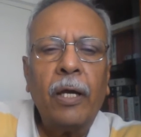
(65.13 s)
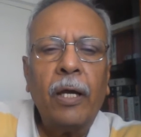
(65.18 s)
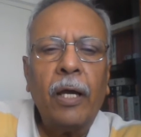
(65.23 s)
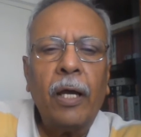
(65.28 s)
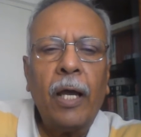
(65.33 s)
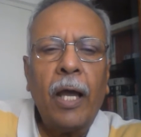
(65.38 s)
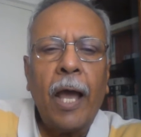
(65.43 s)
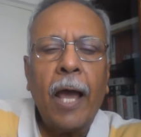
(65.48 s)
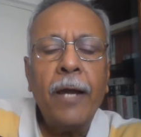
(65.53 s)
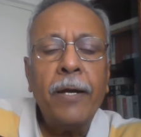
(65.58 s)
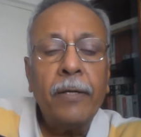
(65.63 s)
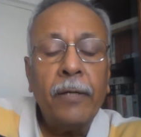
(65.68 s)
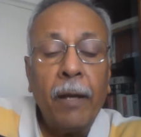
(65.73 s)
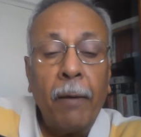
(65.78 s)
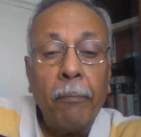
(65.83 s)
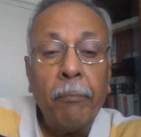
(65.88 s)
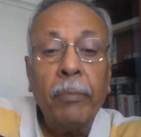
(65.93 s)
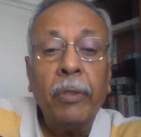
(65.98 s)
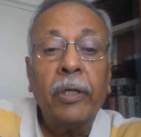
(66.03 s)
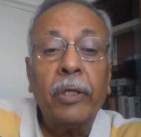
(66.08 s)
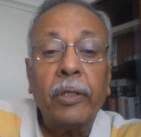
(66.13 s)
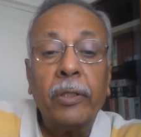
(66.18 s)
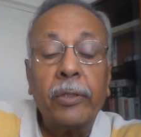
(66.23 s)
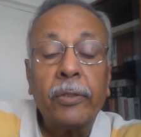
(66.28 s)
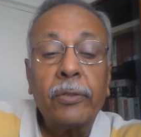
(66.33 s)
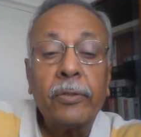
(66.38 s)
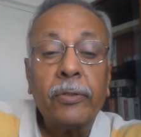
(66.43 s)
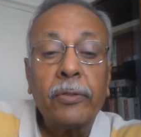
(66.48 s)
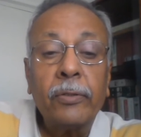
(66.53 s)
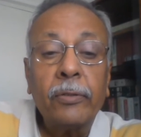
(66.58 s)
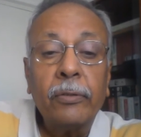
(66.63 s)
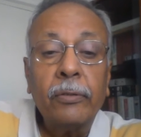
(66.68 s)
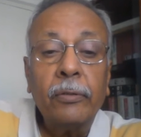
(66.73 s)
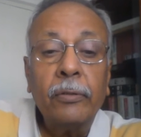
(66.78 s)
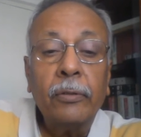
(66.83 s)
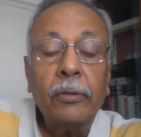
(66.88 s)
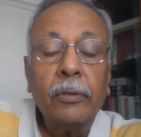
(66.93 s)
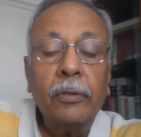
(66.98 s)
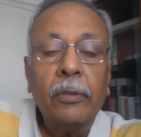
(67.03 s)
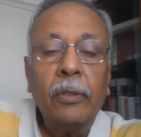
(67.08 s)
and numbers
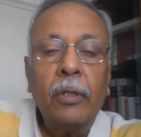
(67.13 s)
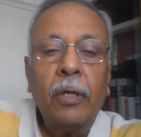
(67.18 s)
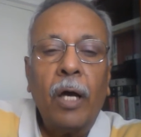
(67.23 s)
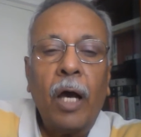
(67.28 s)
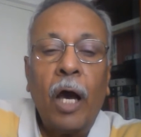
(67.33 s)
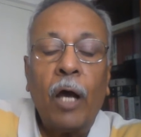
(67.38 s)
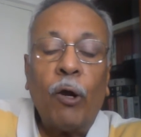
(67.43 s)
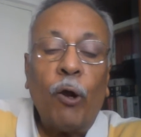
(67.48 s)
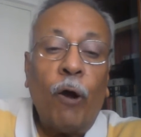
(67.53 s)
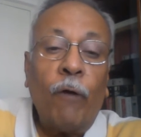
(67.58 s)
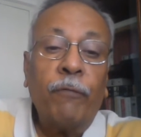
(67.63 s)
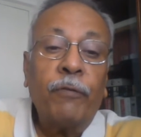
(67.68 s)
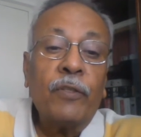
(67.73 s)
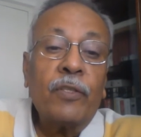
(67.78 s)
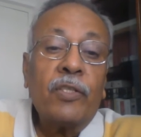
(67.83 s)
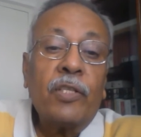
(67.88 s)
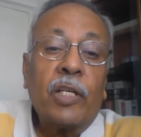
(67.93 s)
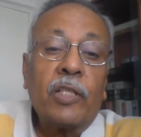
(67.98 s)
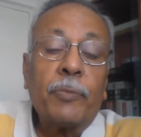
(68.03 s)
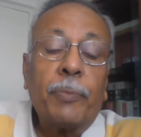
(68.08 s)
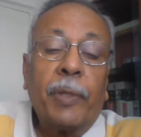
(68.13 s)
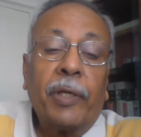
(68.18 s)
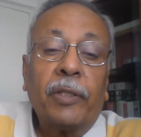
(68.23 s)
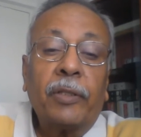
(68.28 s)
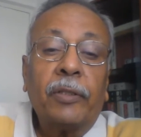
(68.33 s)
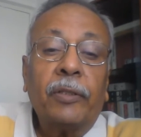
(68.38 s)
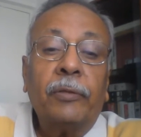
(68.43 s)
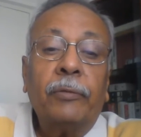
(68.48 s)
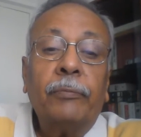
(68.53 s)
are often suspect.